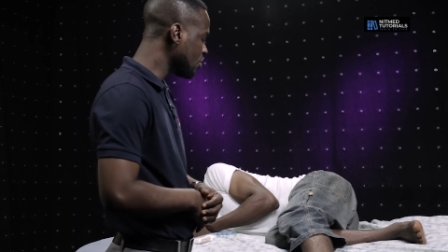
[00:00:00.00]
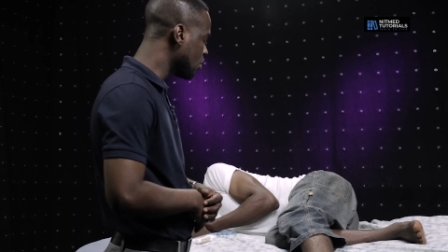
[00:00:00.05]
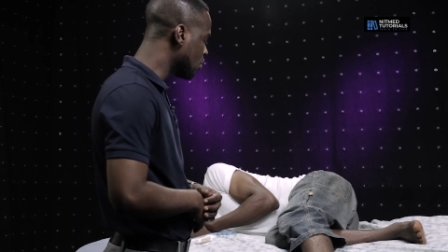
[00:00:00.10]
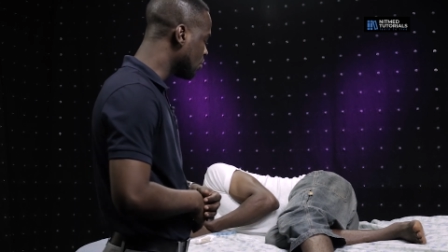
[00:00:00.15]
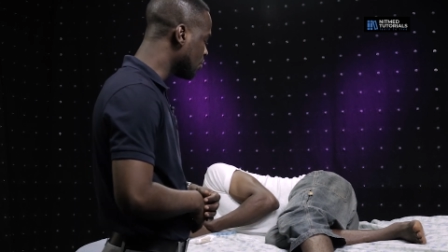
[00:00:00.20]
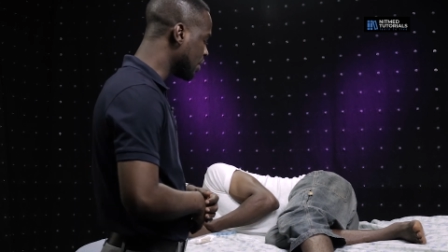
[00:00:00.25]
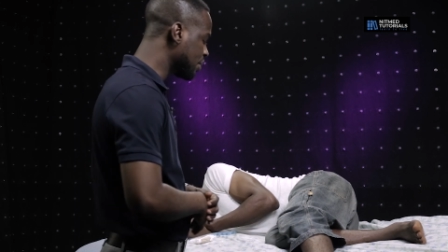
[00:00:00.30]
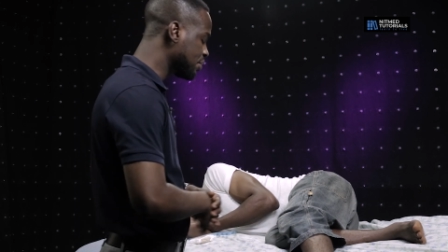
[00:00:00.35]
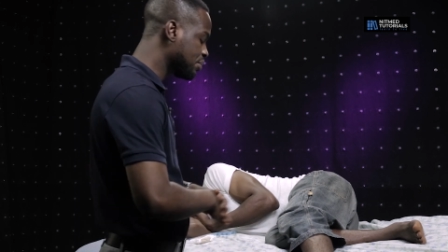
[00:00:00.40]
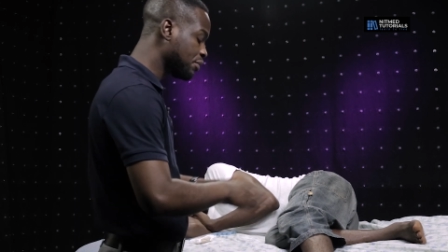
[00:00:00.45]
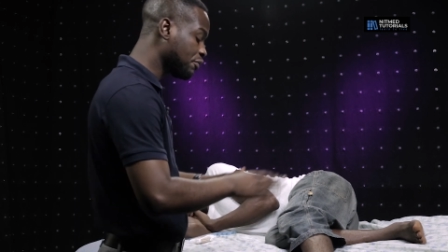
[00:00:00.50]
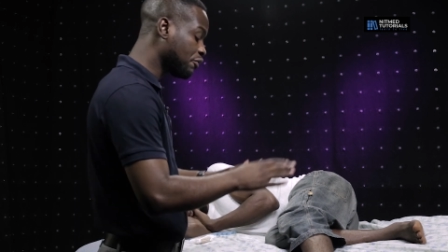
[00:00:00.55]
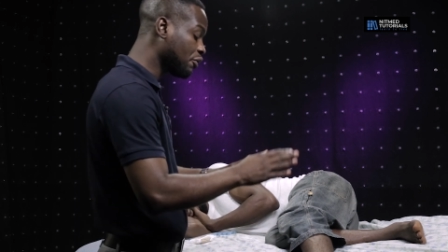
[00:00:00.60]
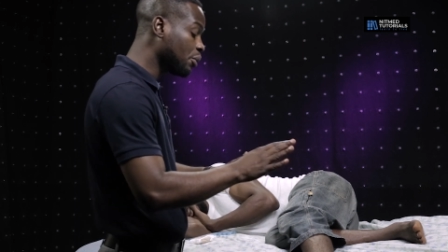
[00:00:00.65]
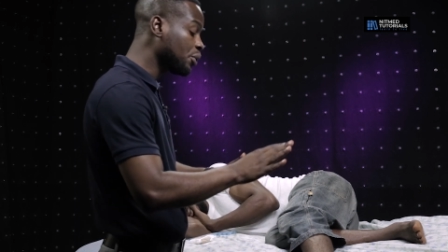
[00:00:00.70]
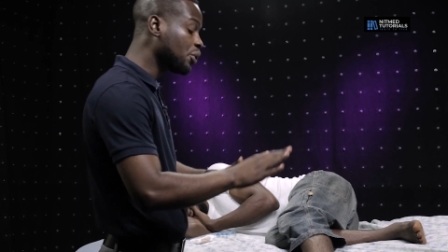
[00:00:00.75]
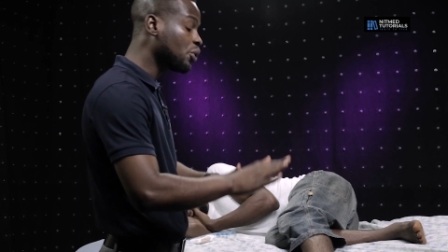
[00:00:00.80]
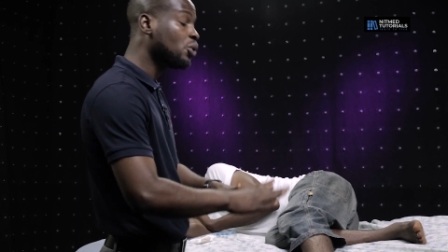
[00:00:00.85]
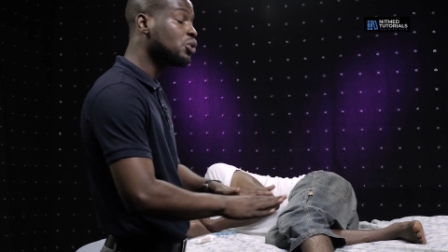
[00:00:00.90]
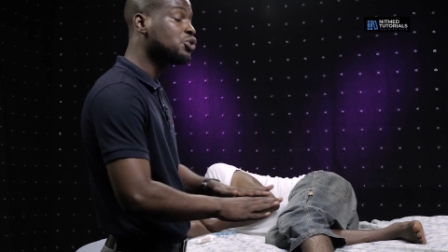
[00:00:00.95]
All right. Before
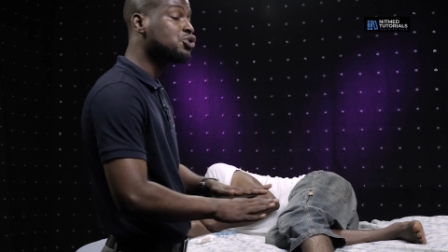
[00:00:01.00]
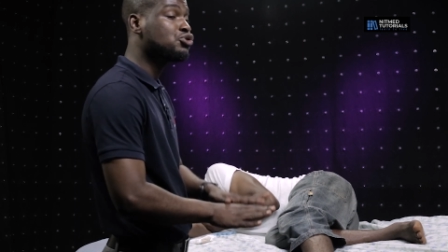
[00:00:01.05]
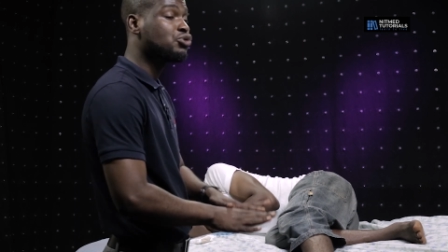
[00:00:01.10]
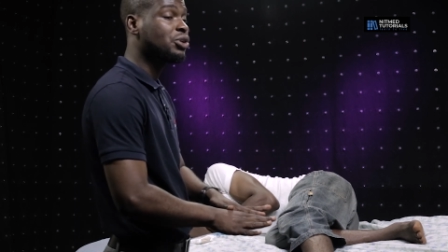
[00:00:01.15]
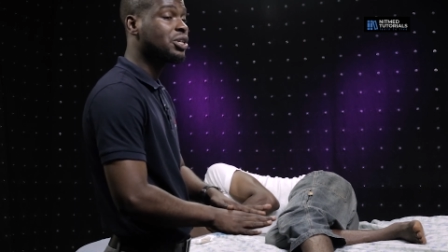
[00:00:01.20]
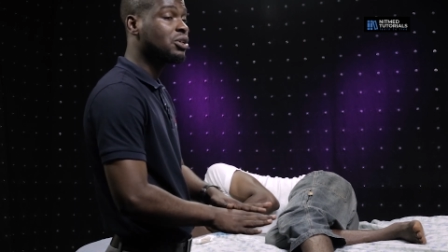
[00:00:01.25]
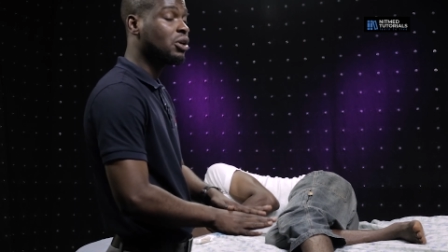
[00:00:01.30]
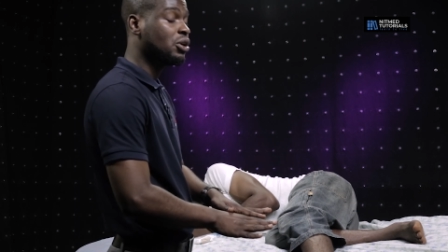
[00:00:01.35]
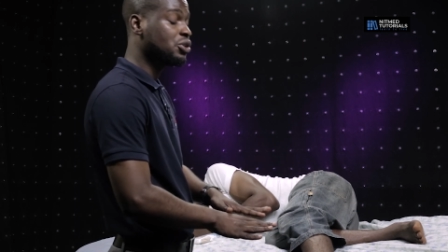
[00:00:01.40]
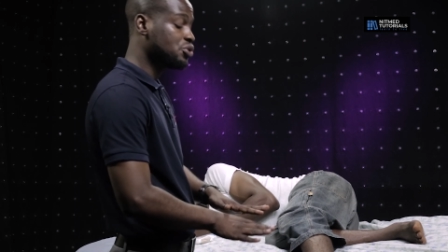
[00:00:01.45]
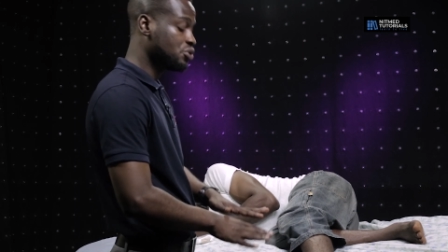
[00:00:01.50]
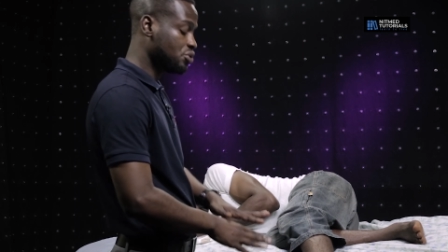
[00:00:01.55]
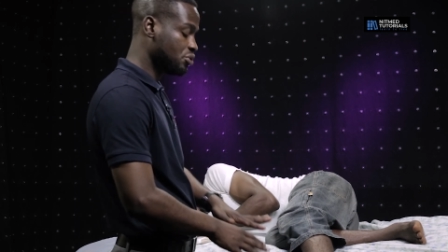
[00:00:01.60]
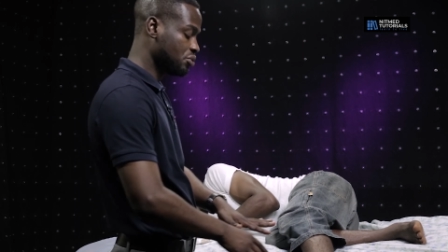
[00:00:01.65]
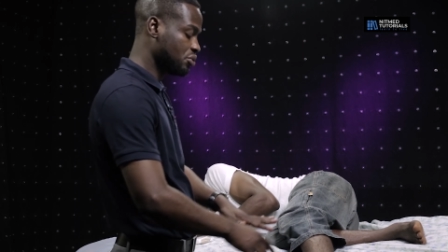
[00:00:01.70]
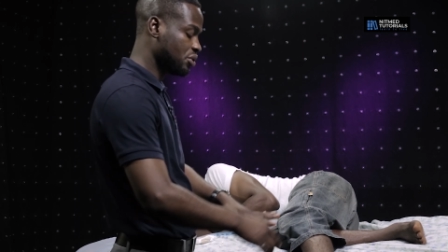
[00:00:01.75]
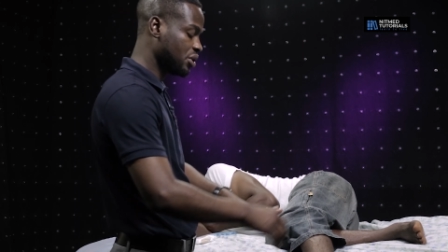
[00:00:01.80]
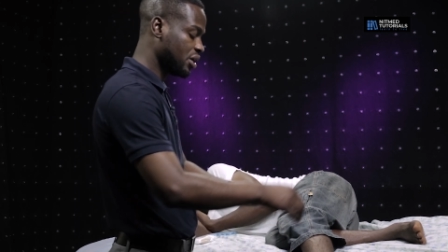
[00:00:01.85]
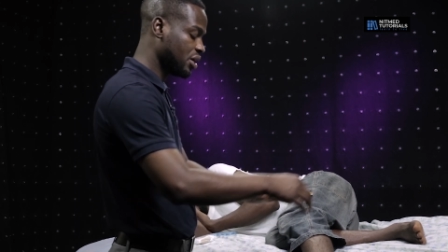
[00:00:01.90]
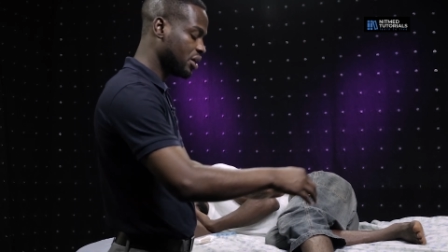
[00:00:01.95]
we go straight on
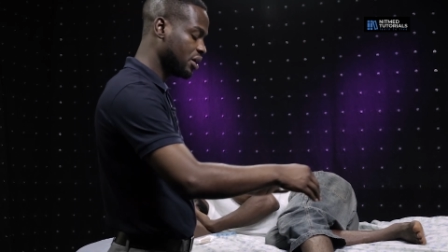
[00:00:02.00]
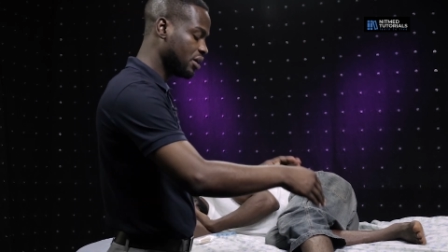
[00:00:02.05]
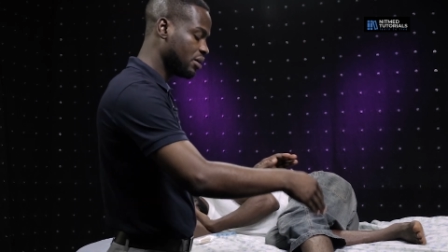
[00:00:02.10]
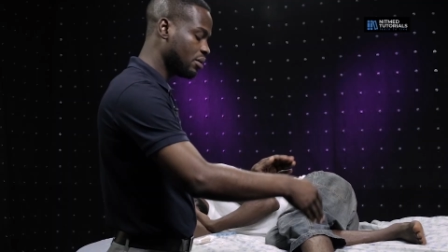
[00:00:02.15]
to the